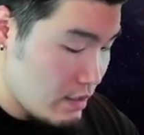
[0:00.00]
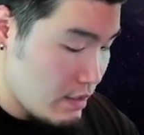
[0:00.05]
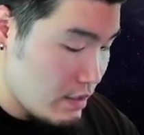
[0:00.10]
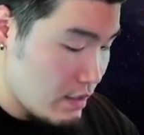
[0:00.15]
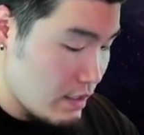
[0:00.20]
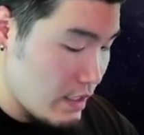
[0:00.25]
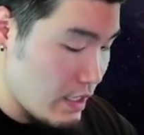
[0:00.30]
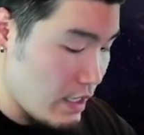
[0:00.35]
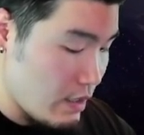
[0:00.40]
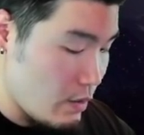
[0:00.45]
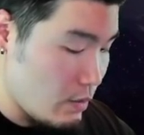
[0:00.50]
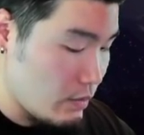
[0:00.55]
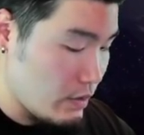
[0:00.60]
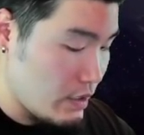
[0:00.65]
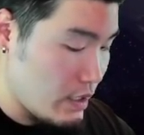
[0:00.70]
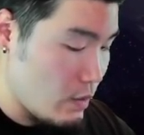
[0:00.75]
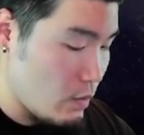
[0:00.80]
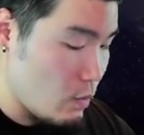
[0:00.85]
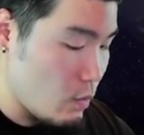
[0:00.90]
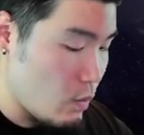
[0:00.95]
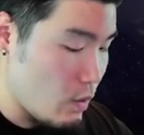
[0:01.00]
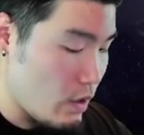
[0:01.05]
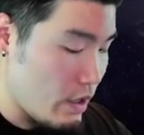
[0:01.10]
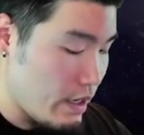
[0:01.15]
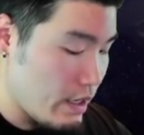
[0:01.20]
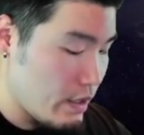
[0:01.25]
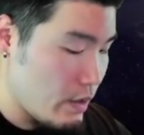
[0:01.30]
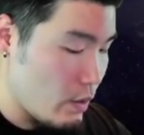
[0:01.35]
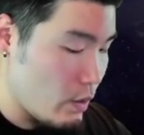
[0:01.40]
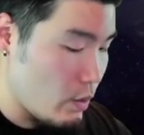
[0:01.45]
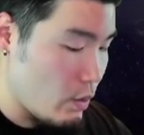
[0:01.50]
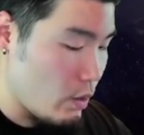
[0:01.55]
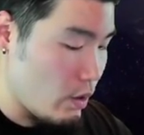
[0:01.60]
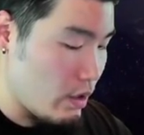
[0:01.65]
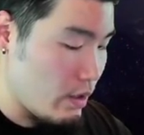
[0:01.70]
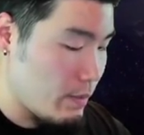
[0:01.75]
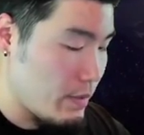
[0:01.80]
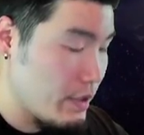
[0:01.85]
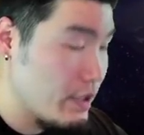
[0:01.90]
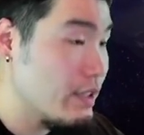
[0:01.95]
Okay, only one
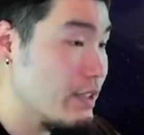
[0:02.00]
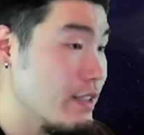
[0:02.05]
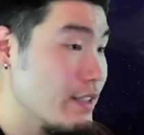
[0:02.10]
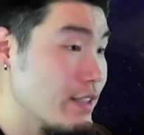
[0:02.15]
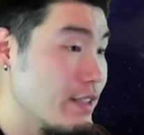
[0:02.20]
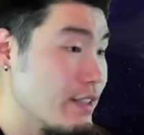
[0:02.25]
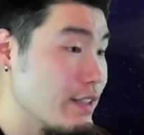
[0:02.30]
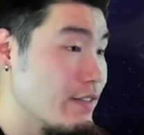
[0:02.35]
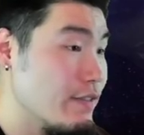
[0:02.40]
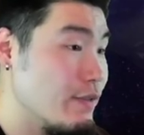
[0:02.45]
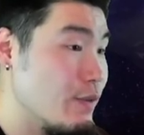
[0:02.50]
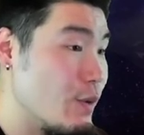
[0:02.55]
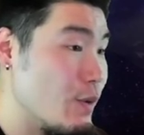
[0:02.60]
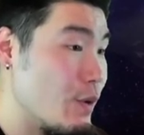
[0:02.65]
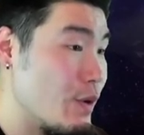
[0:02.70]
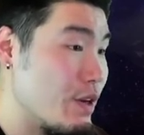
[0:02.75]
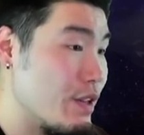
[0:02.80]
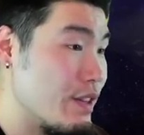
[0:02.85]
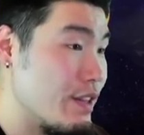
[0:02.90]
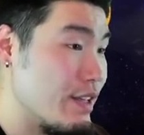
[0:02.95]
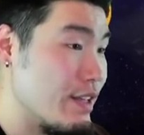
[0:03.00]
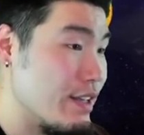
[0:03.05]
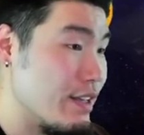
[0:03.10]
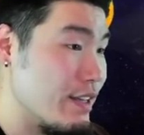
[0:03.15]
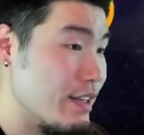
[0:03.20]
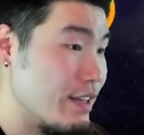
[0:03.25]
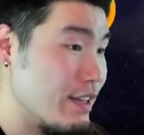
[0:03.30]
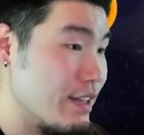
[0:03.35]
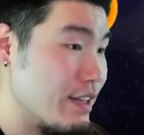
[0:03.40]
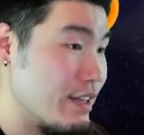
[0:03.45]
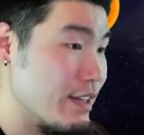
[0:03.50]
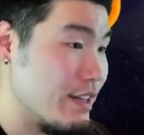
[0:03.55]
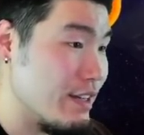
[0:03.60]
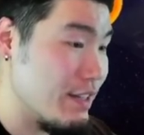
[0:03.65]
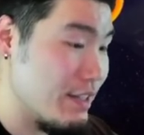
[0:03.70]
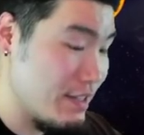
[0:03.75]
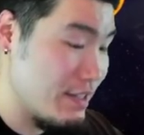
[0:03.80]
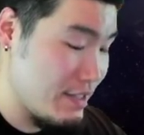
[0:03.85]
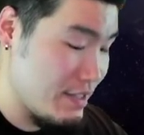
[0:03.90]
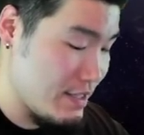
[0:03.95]
orb for the
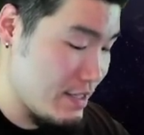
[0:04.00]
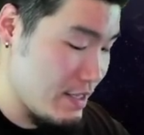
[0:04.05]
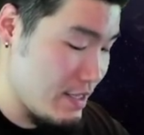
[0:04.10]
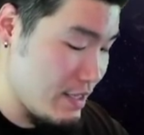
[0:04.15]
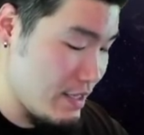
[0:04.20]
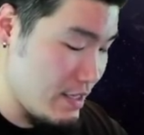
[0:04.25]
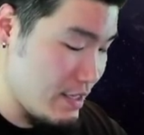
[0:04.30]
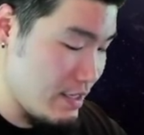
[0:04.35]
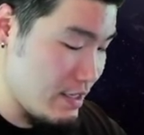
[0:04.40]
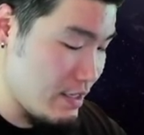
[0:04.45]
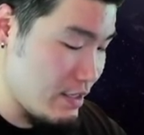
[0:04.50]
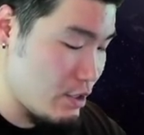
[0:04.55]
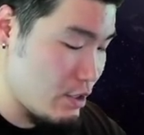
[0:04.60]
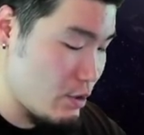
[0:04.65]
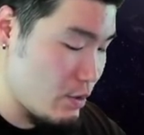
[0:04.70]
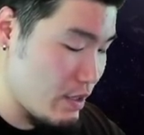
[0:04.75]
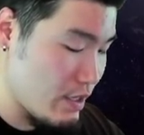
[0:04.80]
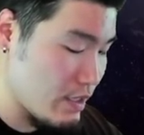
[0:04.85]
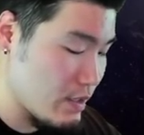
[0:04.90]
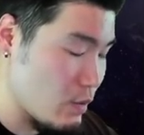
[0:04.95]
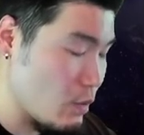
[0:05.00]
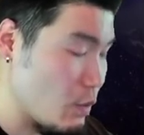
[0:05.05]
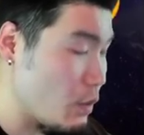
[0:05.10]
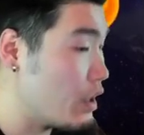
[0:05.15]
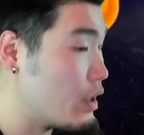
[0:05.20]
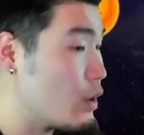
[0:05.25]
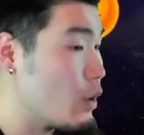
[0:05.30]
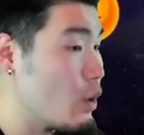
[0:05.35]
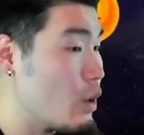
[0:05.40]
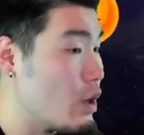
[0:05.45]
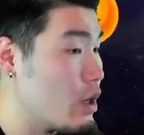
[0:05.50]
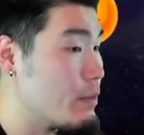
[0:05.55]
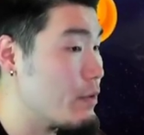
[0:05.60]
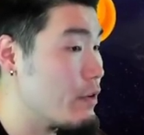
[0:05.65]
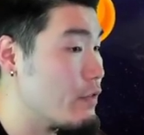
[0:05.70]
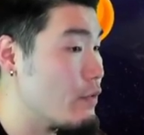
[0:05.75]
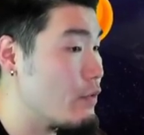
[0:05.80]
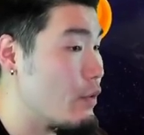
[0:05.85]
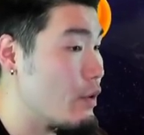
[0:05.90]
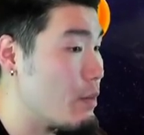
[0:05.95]
uh, Trunks, one orb
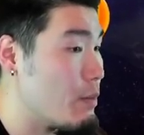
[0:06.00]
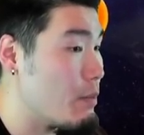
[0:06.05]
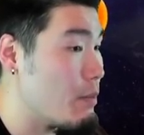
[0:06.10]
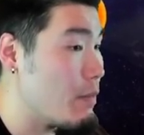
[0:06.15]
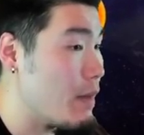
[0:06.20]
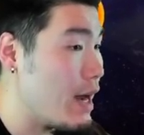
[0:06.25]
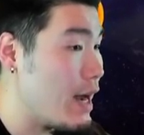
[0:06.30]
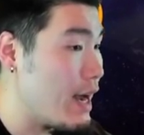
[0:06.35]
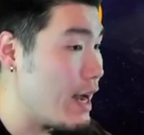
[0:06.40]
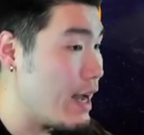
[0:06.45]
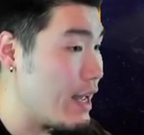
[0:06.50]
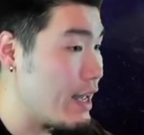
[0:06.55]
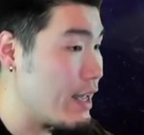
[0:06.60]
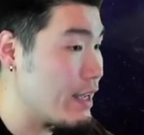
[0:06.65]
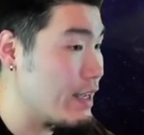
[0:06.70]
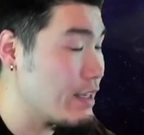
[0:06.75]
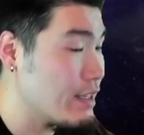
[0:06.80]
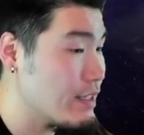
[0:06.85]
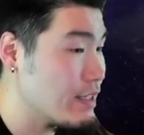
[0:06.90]
for my